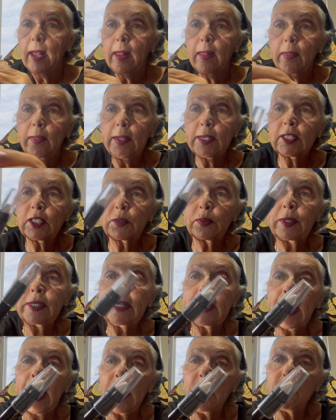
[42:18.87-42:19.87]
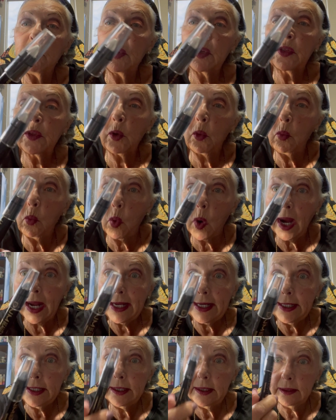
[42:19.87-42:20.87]
this one came with a
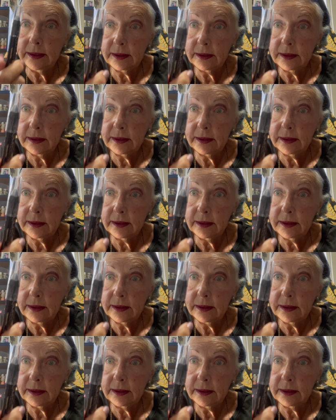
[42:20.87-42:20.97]
white